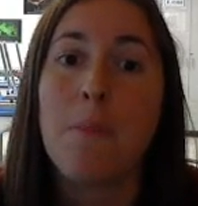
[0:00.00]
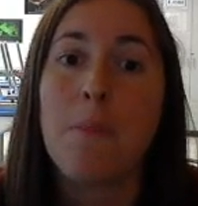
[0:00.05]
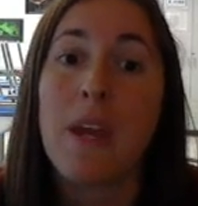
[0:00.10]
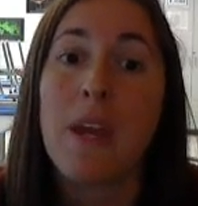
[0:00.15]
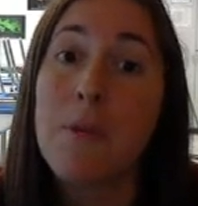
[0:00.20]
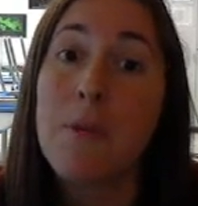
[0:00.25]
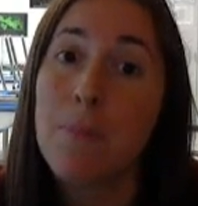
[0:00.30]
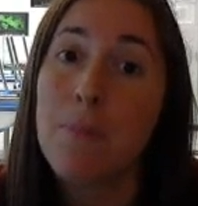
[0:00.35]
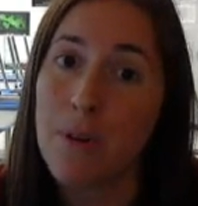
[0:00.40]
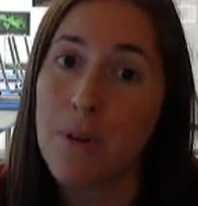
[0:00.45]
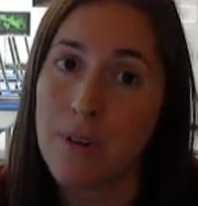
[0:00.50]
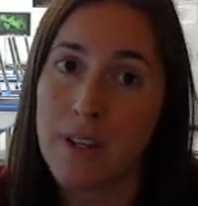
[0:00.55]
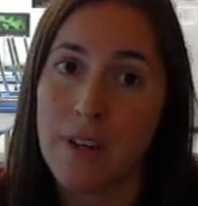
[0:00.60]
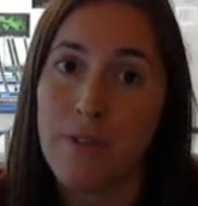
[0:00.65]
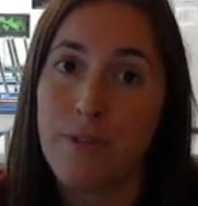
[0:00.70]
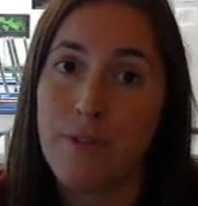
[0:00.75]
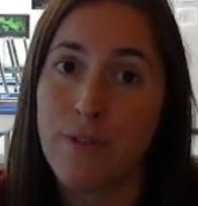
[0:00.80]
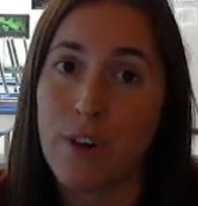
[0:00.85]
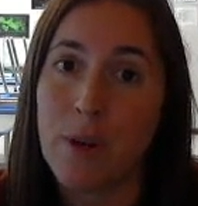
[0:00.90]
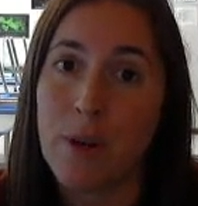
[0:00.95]
People in
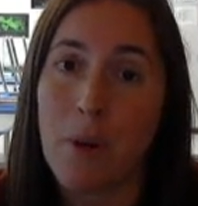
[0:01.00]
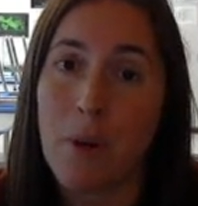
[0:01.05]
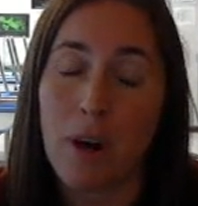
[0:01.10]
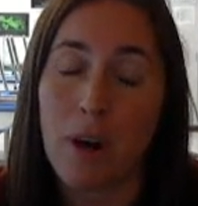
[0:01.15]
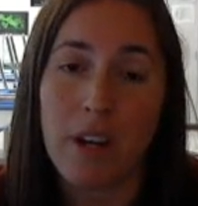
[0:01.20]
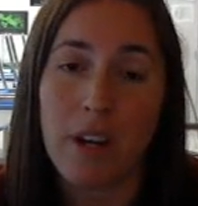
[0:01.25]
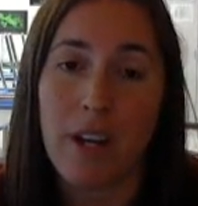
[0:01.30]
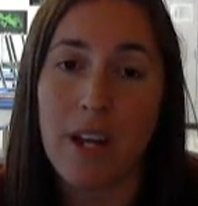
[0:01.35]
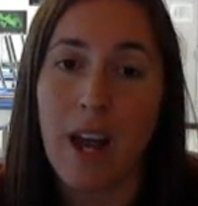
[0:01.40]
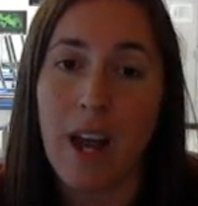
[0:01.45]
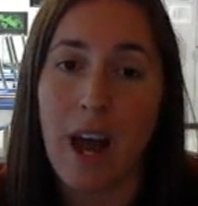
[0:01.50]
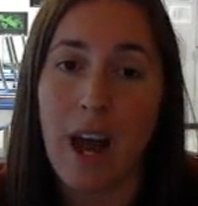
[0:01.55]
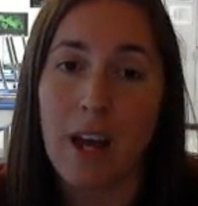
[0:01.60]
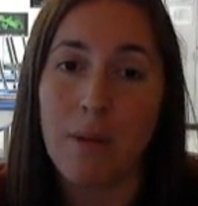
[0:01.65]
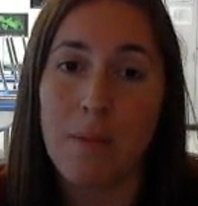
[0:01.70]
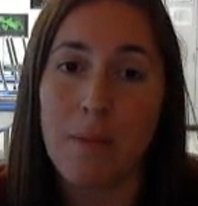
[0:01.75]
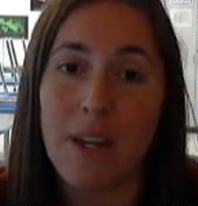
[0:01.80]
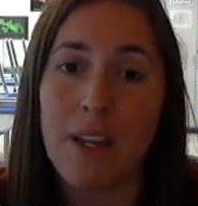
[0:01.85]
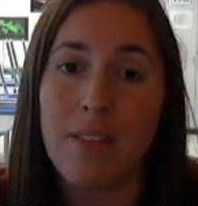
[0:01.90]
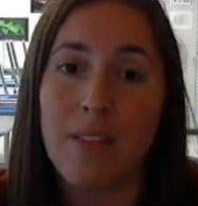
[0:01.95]
a free market
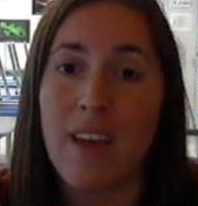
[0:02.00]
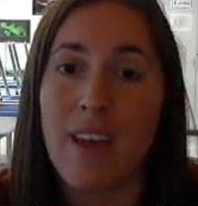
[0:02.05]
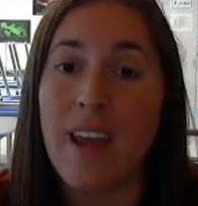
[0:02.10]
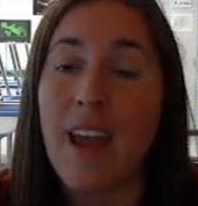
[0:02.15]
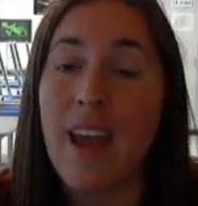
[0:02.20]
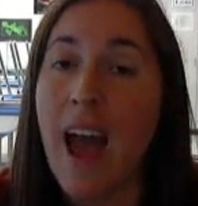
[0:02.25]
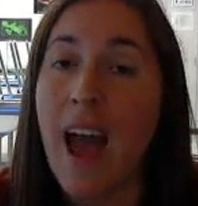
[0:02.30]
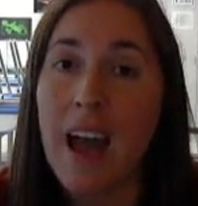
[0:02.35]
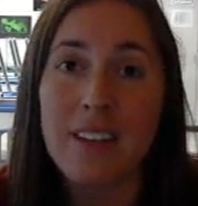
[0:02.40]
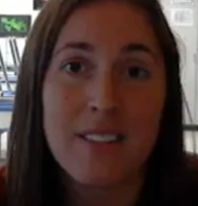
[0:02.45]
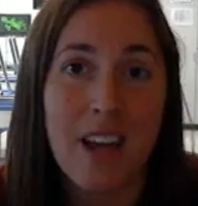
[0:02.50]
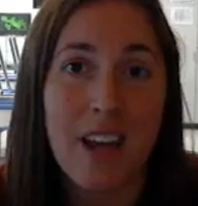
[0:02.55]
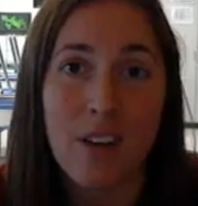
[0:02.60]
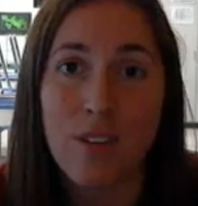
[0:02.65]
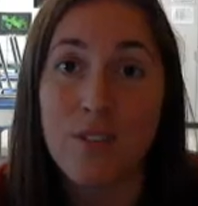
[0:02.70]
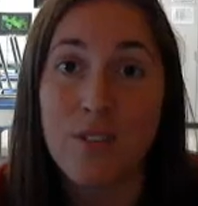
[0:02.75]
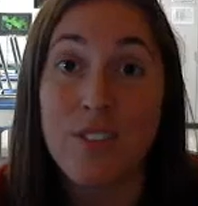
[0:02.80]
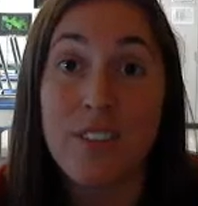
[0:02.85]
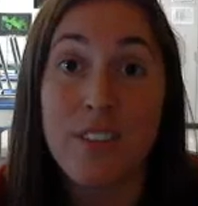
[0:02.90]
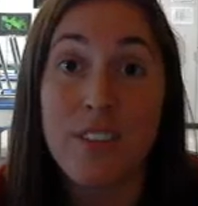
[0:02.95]
economy, they act
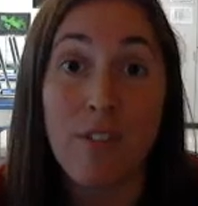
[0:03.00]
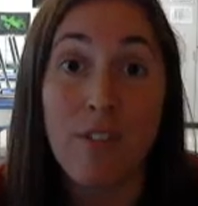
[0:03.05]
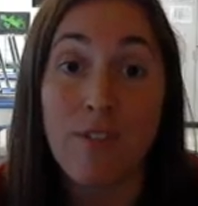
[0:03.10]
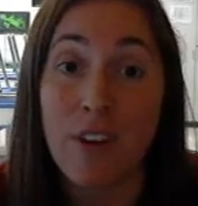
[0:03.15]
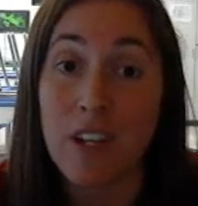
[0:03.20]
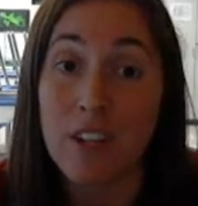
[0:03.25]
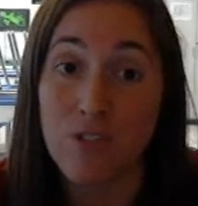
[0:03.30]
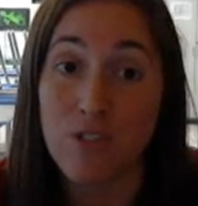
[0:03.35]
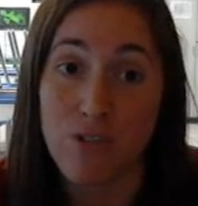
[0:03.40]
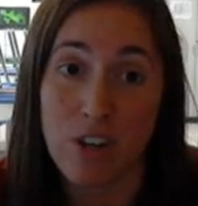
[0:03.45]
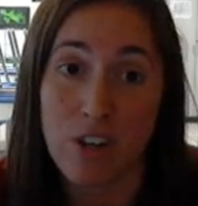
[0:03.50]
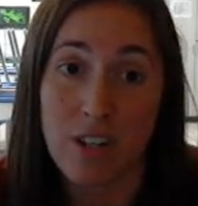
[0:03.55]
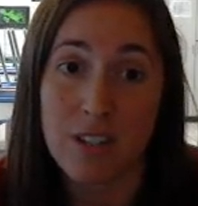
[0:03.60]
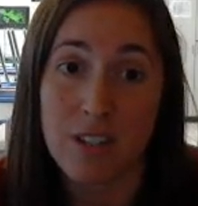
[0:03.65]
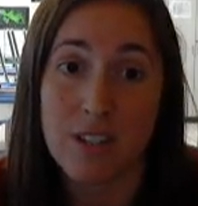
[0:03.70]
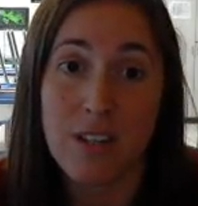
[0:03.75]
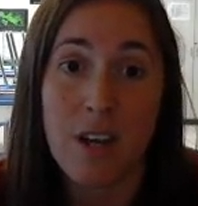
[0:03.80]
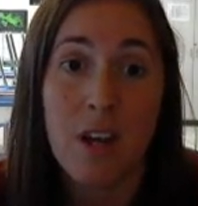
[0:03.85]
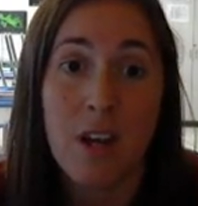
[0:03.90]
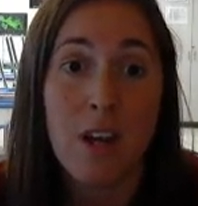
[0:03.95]
out of
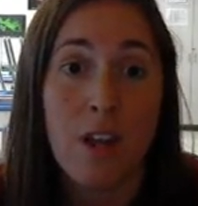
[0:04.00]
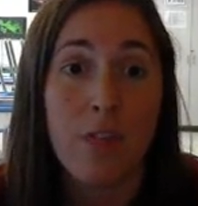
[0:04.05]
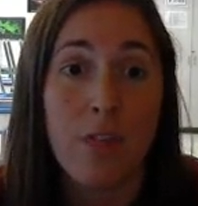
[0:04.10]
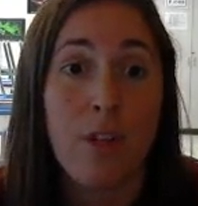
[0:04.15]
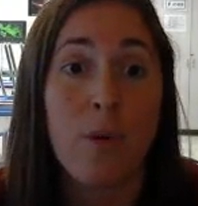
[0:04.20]
self-interest.